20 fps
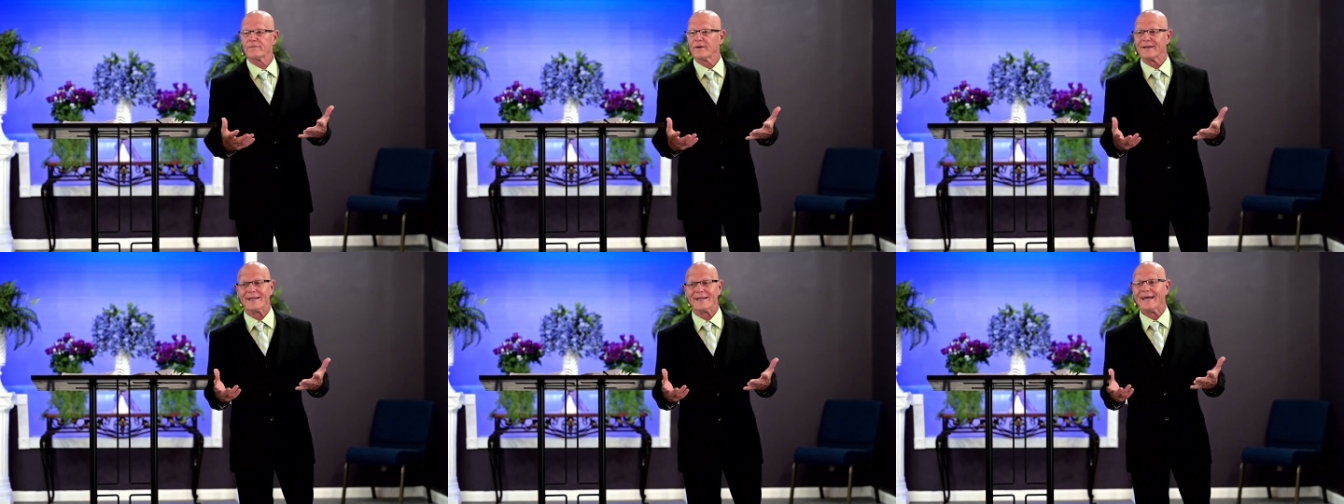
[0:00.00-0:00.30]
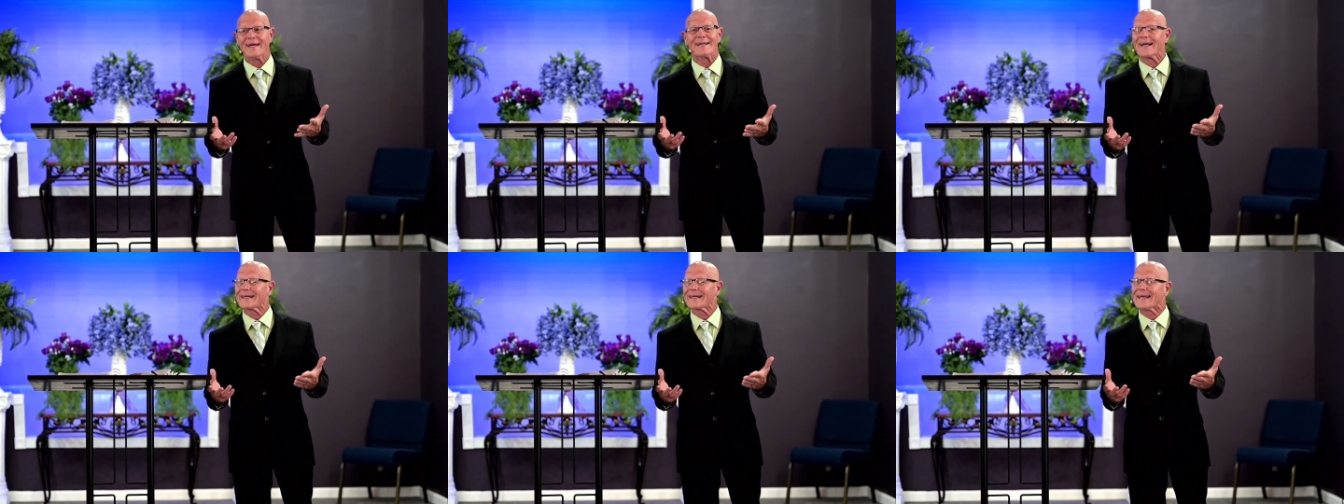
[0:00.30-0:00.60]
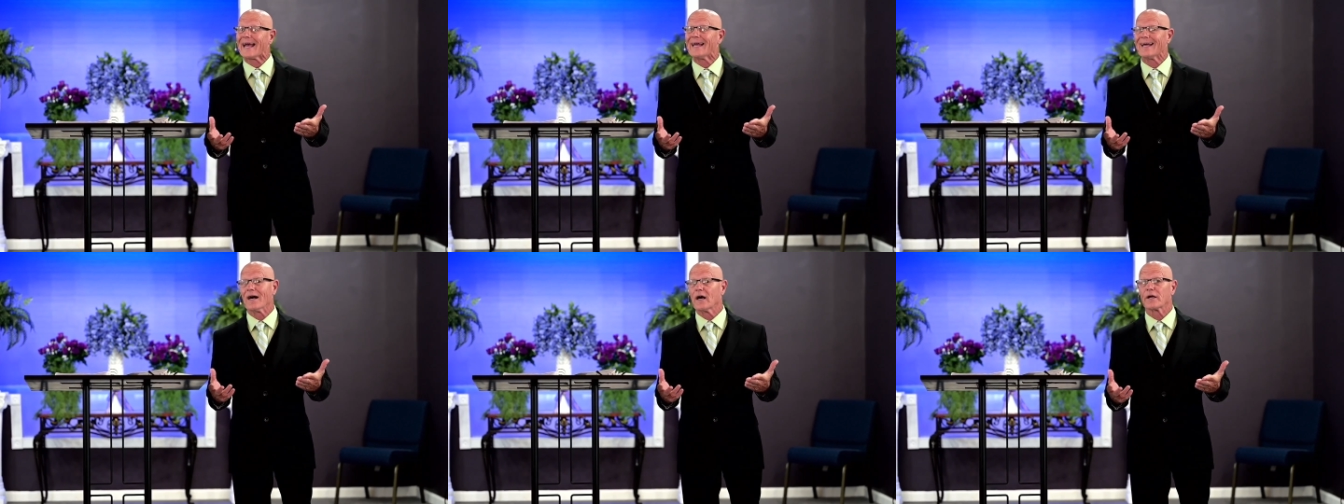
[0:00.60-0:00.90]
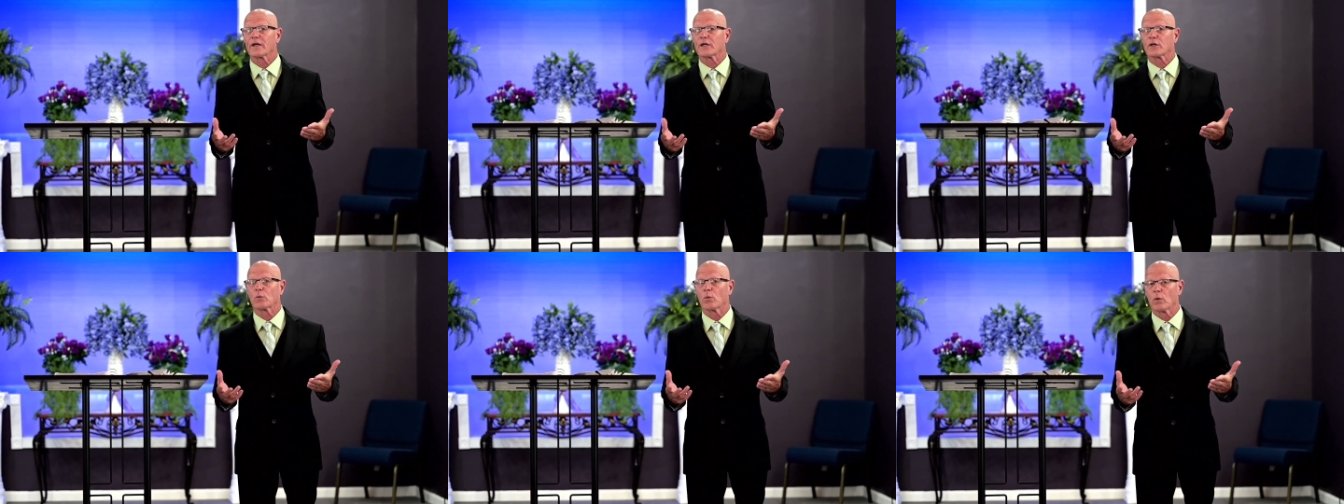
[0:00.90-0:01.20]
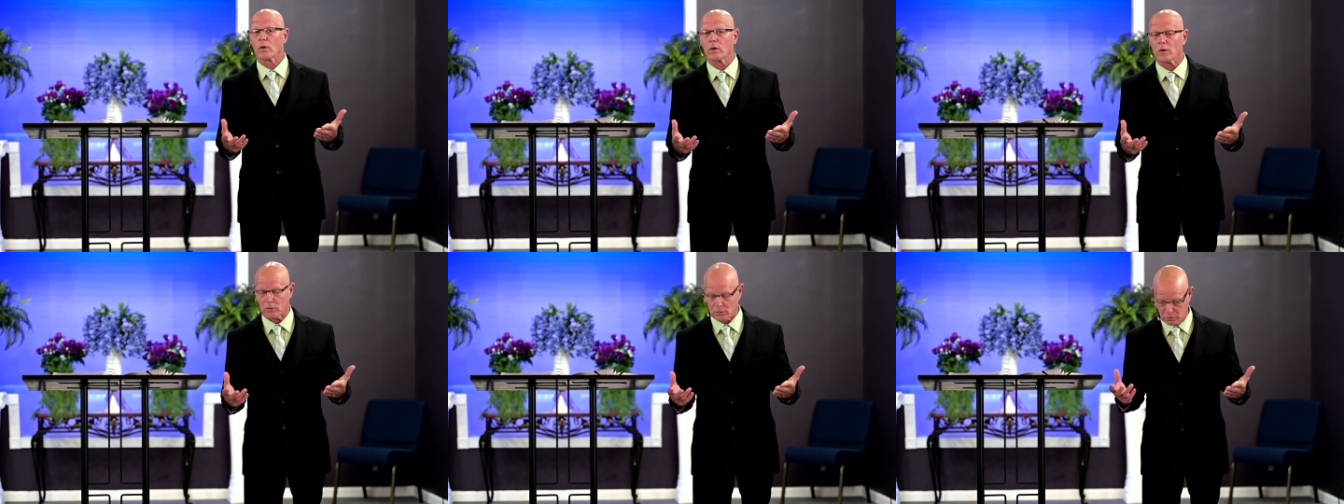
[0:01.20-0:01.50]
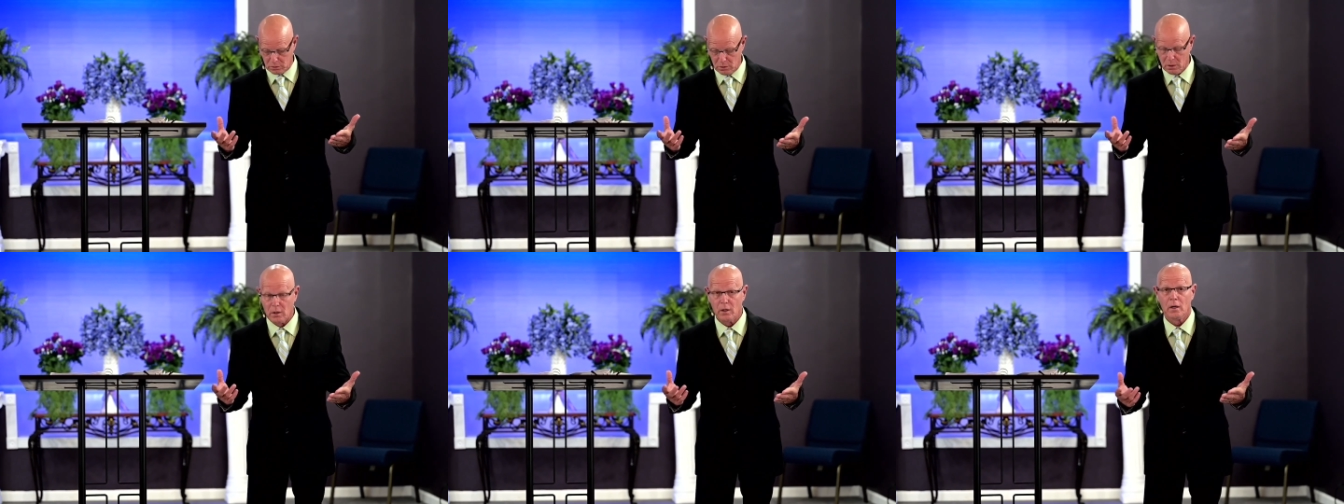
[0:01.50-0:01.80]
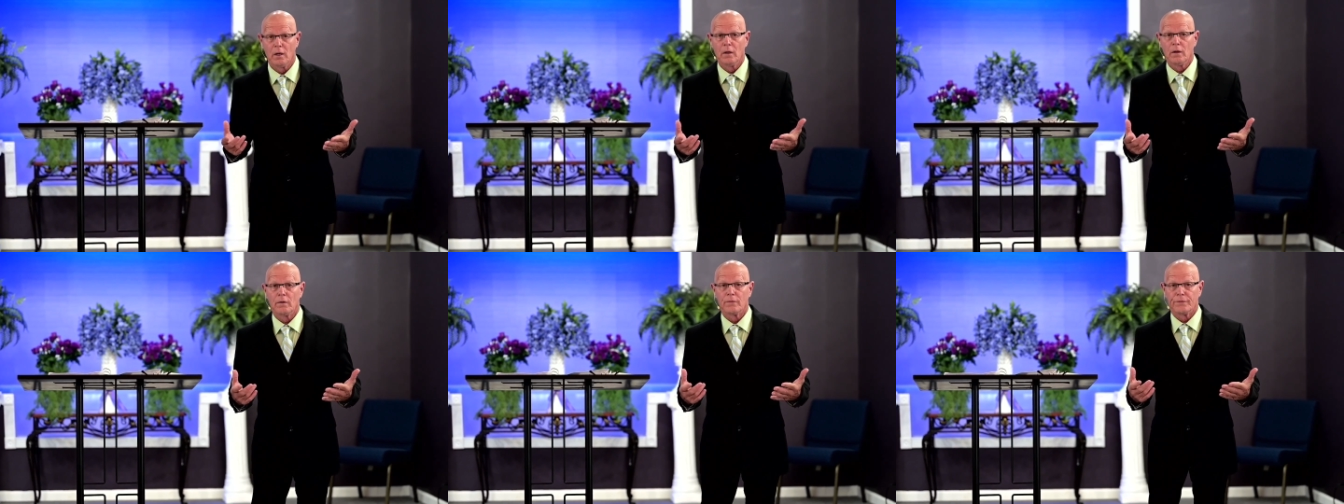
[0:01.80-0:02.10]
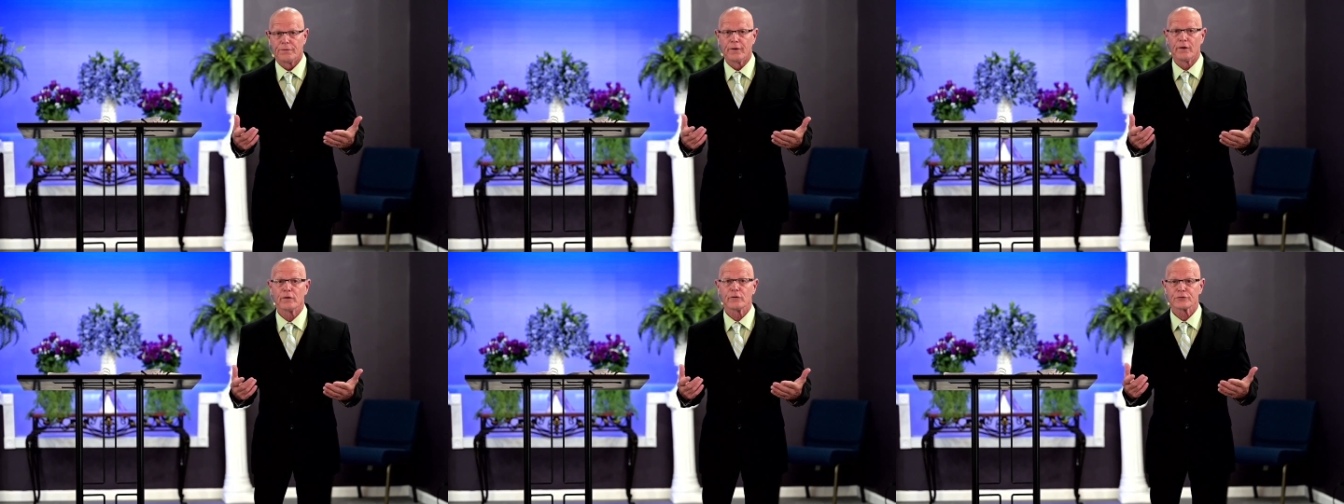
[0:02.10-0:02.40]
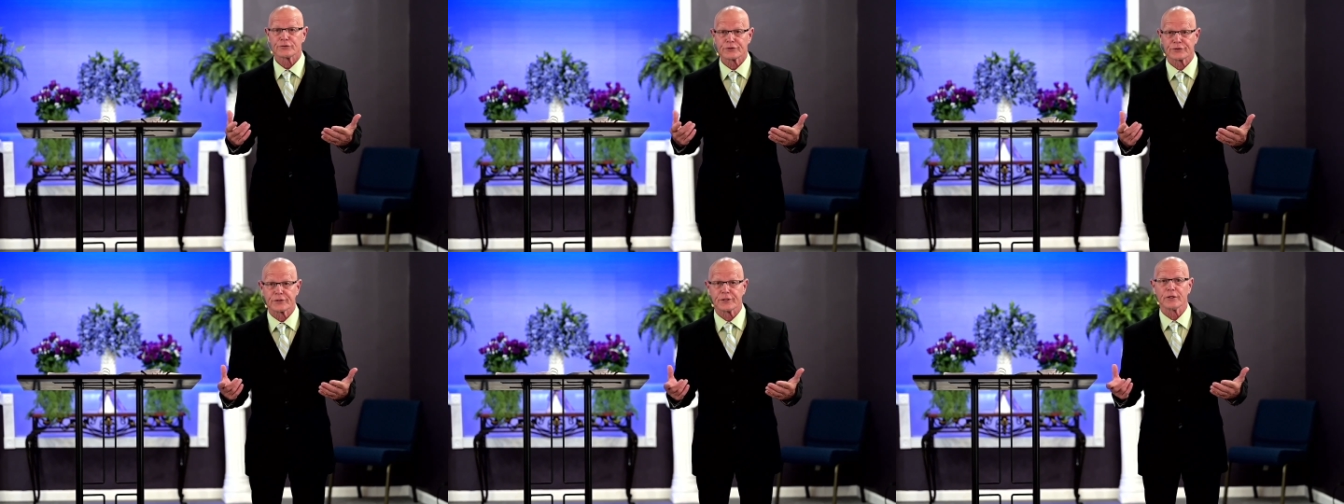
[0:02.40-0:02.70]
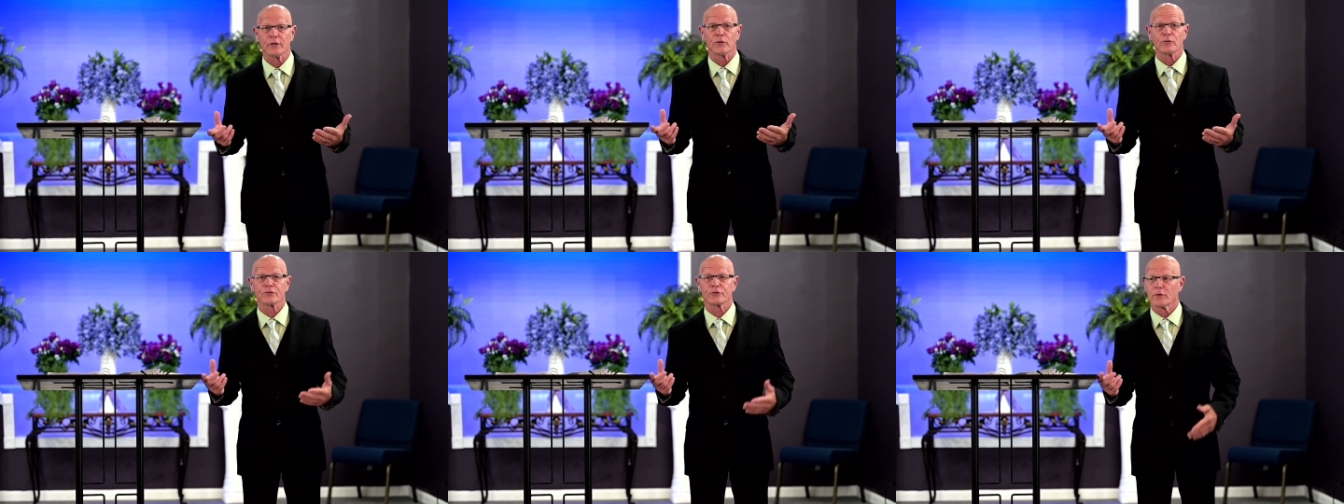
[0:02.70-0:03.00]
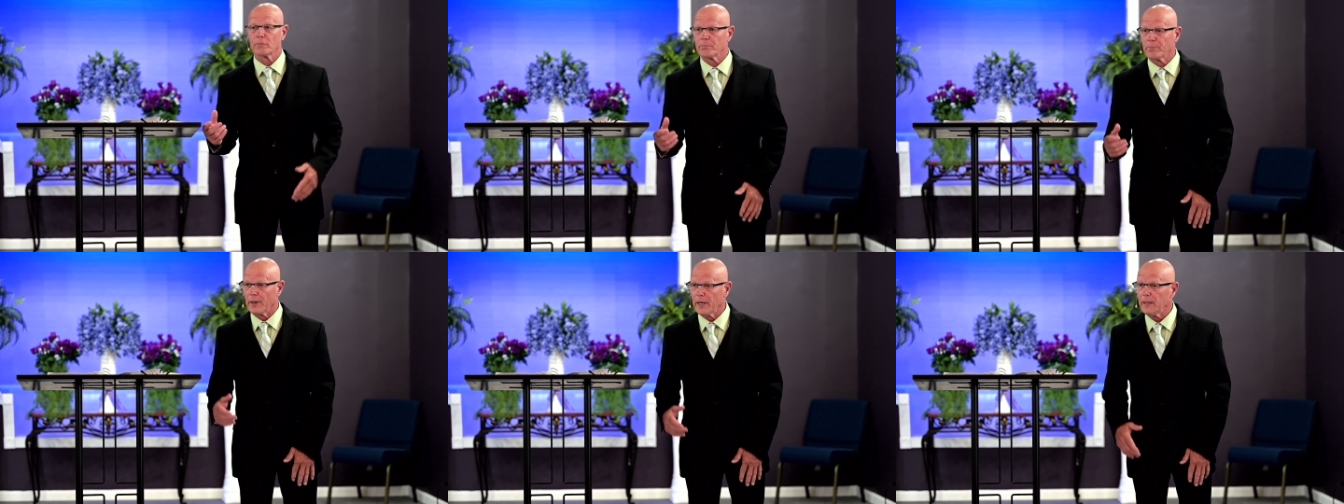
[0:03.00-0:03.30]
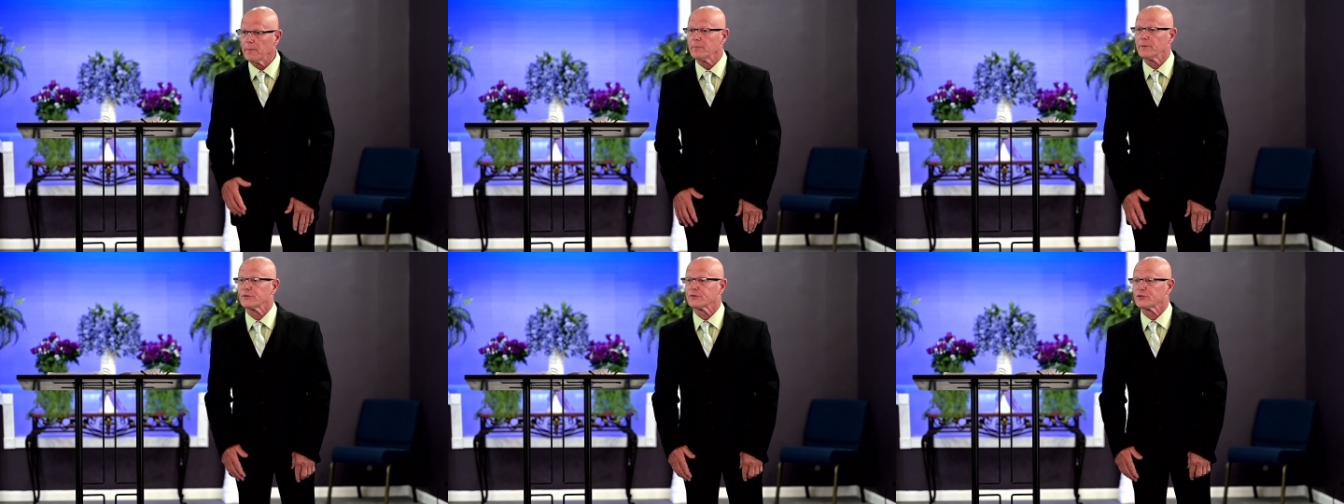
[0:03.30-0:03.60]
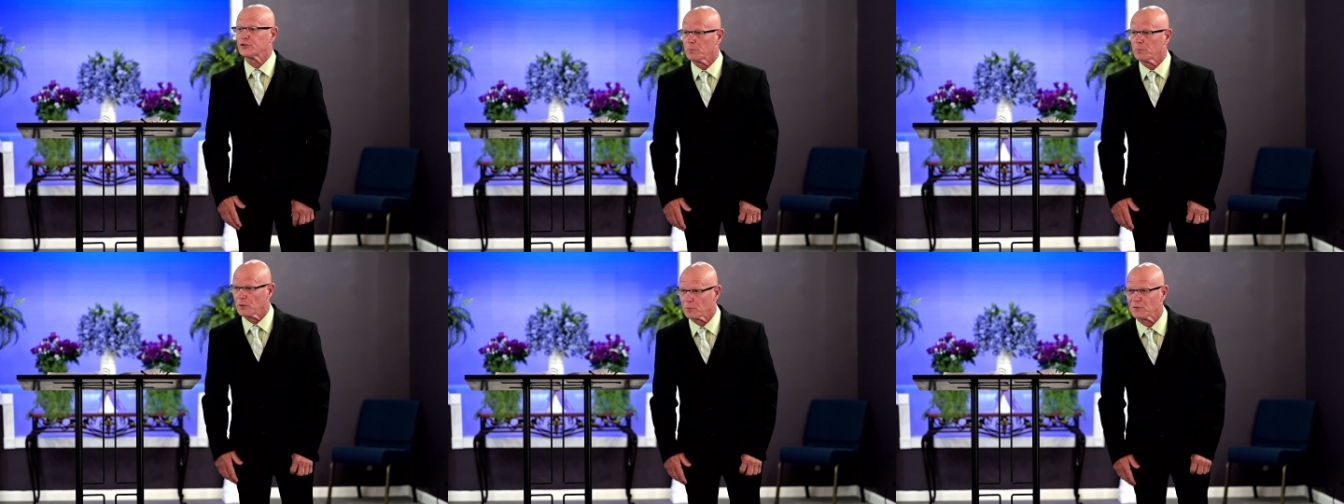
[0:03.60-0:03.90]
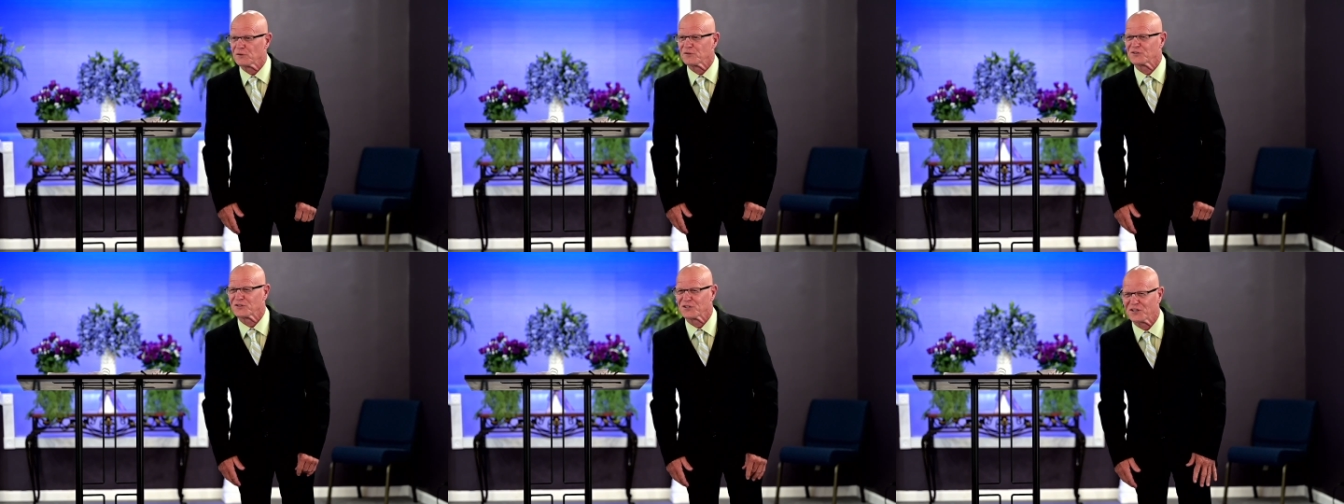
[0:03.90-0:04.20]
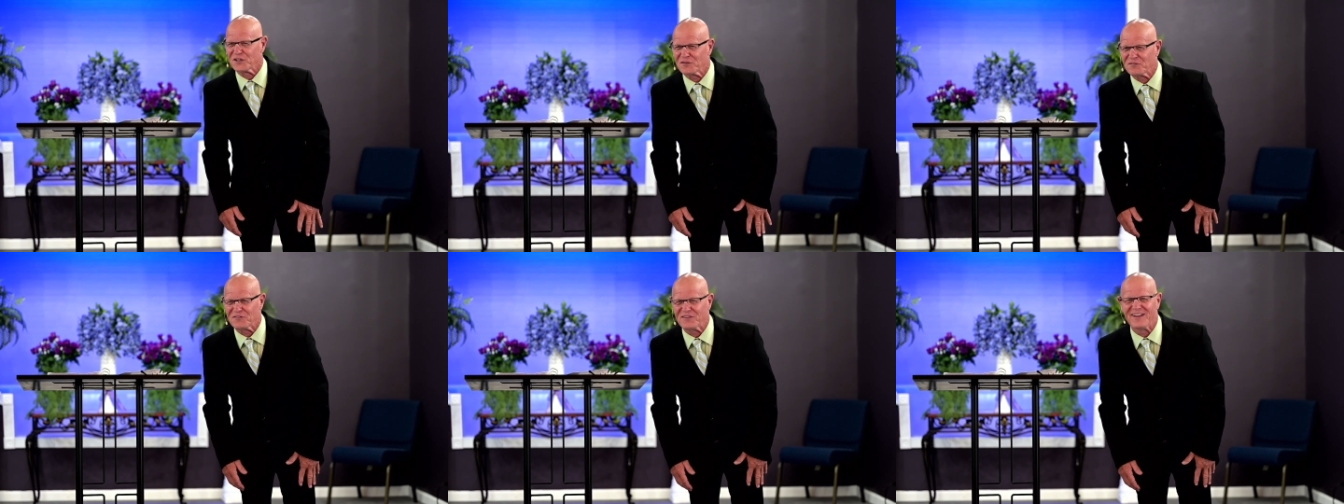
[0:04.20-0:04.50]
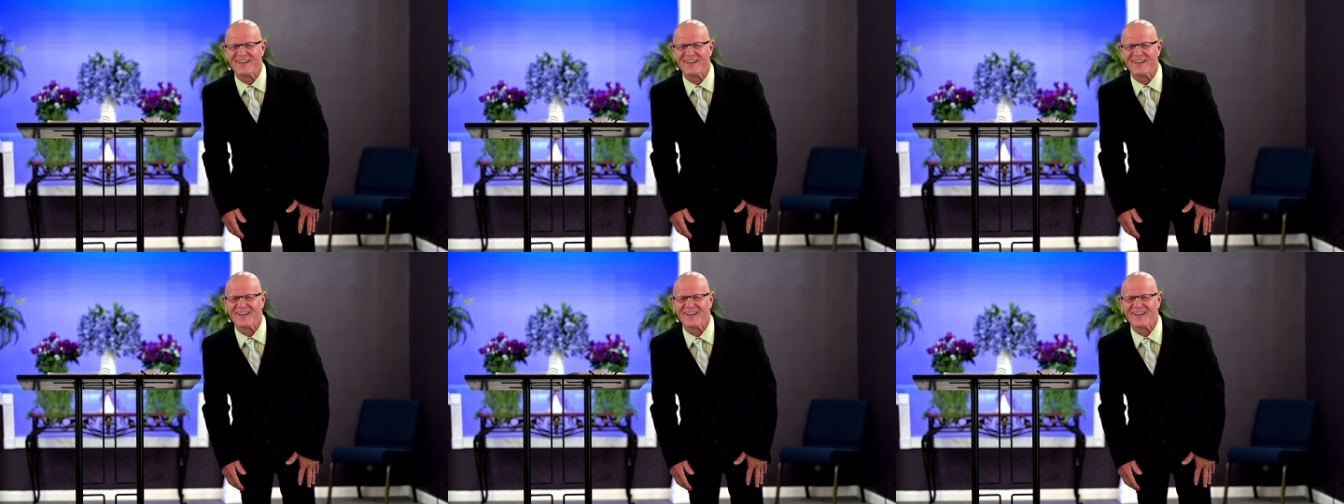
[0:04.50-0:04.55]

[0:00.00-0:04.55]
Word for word: in a chaotic world, there's still some babies to be received.